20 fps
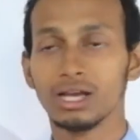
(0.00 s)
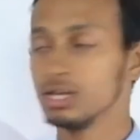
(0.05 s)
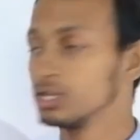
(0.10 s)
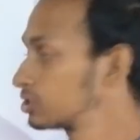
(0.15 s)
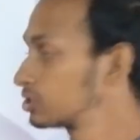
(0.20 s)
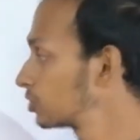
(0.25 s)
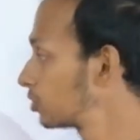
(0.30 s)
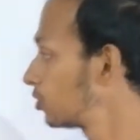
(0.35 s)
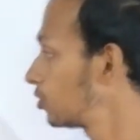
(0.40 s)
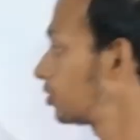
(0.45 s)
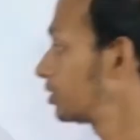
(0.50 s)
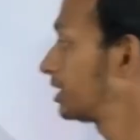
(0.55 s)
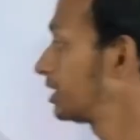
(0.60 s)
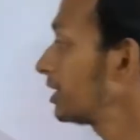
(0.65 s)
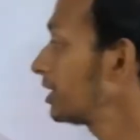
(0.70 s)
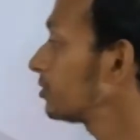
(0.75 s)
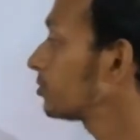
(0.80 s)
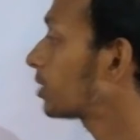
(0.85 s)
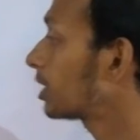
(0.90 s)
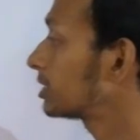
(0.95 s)
So
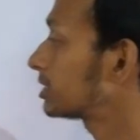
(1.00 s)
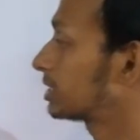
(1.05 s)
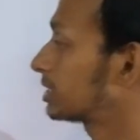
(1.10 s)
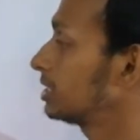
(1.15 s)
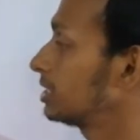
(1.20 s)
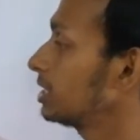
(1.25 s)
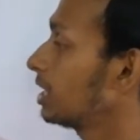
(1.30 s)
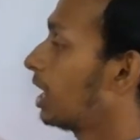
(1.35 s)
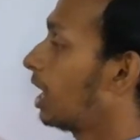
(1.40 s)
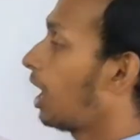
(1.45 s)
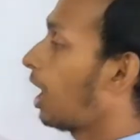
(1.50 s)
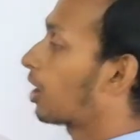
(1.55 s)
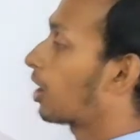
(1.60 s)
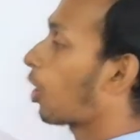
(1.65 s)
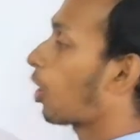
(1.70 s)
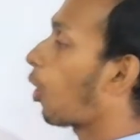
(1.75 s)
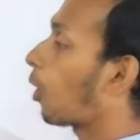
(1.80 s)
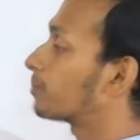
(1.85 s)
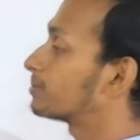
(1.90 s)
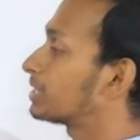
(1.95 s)
here you can see
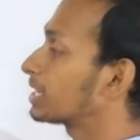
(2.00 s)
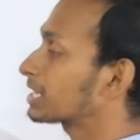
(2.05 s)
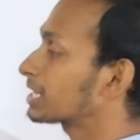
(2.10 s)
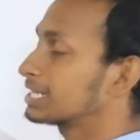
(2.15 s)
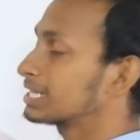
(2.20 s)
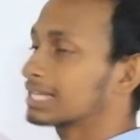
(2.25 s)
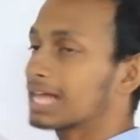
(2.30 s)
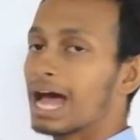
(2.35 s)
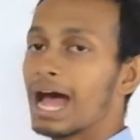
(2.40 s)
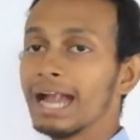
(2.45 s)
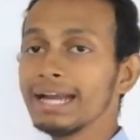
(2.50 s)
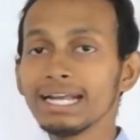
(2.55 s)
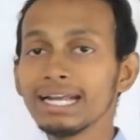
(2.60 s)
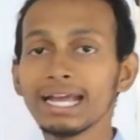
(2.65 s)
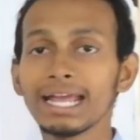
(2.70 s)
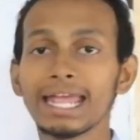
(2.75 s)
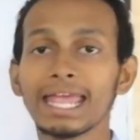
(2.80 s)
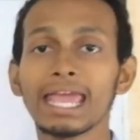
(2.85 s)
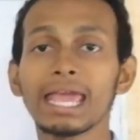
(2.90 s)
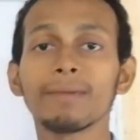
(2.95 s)
our object is
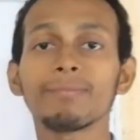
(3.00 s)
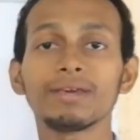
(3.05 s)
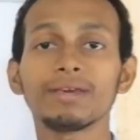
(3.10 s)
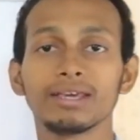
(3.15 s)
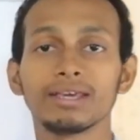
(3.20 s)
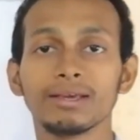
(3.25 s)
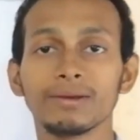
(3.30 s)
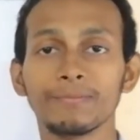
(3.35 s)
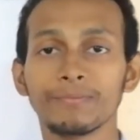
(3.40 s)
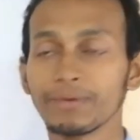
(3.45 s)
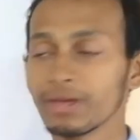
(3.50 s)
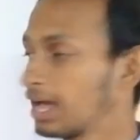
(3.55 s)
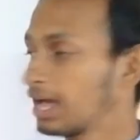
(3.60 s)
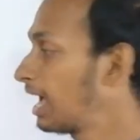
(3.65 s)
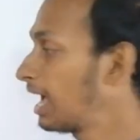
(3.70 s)
at AB